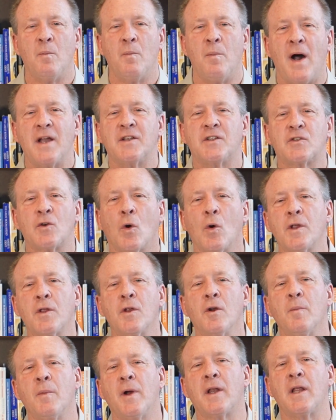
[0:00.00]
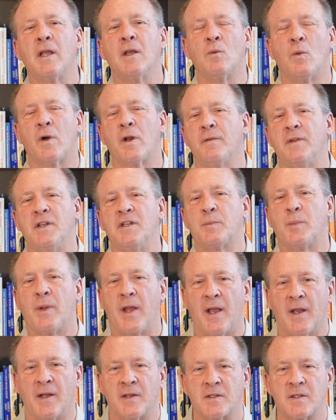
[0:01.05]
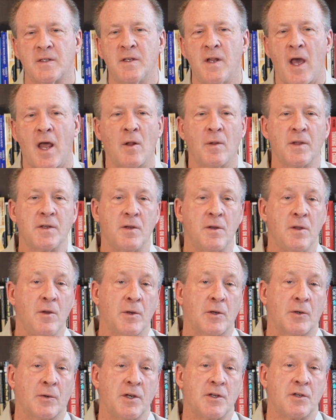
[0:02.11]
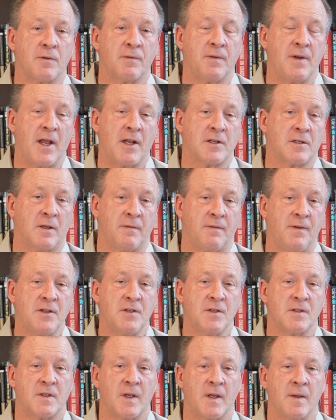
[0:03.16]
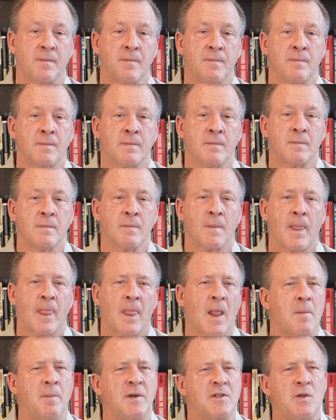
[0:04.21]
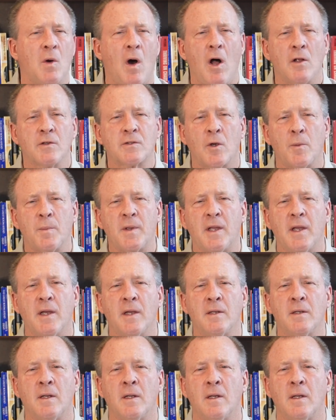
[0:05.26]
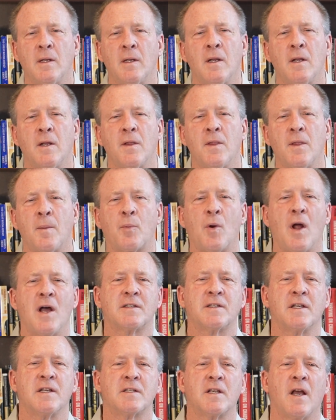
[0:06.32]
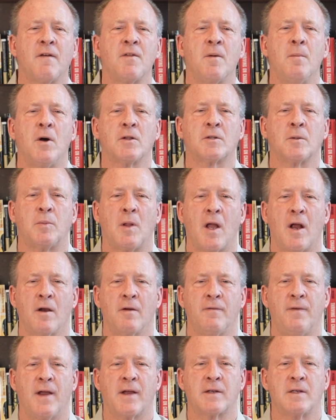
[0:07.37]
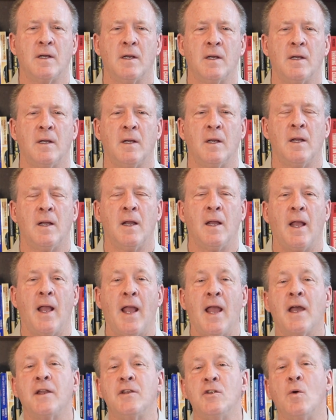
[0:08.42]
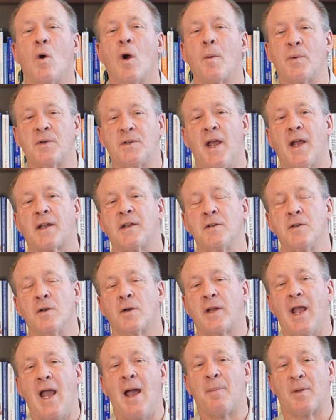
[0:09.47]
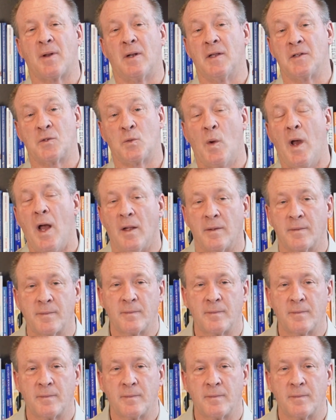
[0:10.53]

By storing your money in one of these plans, not only do you increase your financial efficiency, but you also begin the process of the multiplier effect, and you are protecting your capital as well.